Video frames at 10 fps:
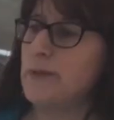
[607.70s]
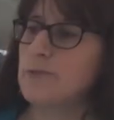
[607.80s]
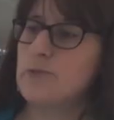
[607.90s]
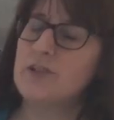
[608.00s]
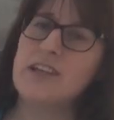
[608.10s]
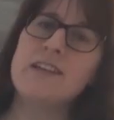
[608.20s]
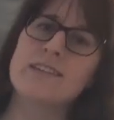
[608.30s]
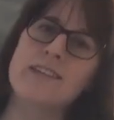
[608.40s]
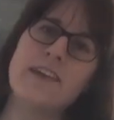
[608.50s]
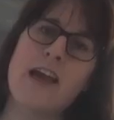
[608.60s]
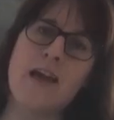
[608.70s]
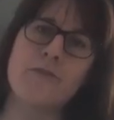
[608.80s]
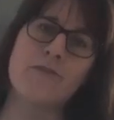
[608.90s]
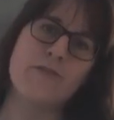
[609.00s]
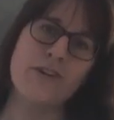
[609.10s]
people would easily
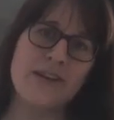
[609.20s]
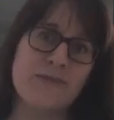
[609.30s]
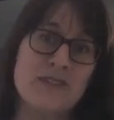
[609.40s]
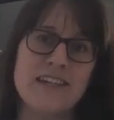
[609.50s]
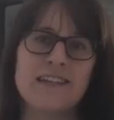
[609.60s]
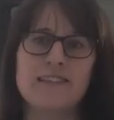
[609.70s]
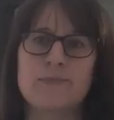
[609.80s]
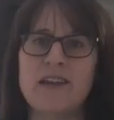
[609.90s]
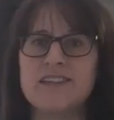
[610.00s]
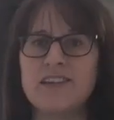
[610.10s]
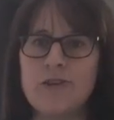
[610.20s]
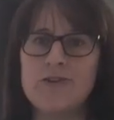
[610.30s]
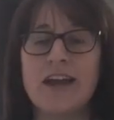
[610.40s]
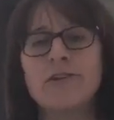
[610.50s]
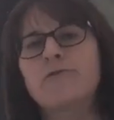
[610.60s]
have um, seating space
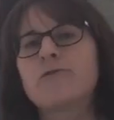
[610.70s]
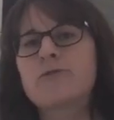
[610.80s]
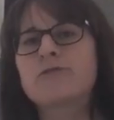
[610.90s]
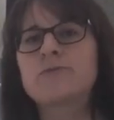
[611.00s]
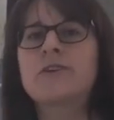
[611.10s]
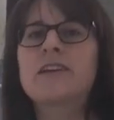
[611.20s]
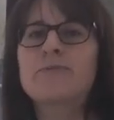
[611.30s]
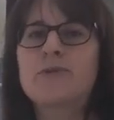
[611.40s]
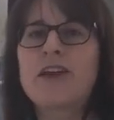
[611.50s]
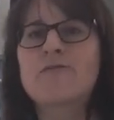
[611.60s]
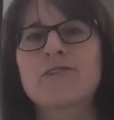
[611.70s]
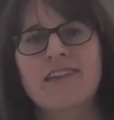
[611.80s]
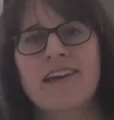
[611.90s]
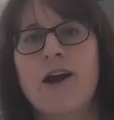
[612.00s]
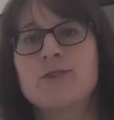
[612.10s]
here. And of course, we can put
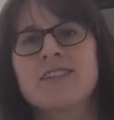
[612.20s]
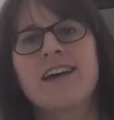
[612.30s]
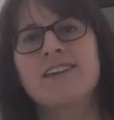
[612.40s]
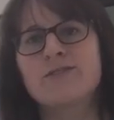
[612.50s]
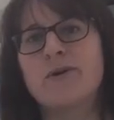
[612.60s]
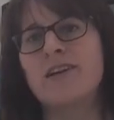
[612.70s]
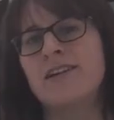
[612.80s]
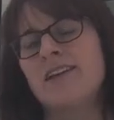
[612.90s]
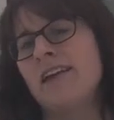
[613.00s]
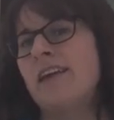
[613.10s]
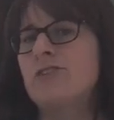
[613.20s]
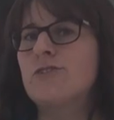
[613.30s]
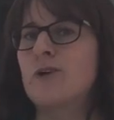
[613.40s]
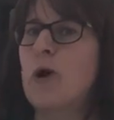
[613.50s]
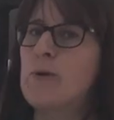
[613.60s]
everything outside as well into
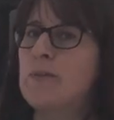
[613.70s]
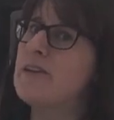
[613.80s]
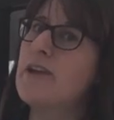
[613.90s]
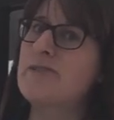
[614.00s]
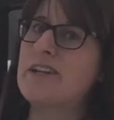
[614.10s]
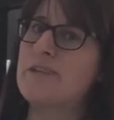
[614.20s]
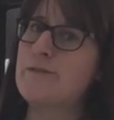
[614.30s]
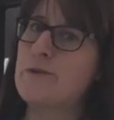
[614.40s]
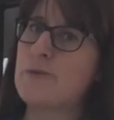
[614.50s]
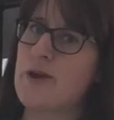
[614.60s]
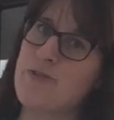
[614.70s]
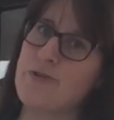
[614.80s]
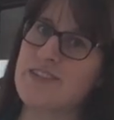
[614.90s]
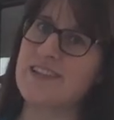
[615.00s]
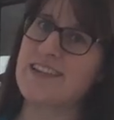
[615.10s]
the cockpit area if the weather
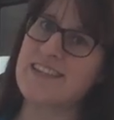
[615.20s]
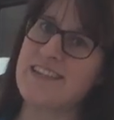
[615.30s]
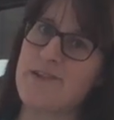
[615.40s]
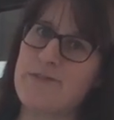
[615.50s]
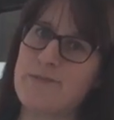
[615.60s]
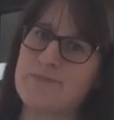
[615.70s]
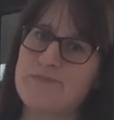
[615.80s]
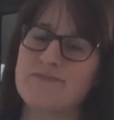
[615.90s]
is nice enough.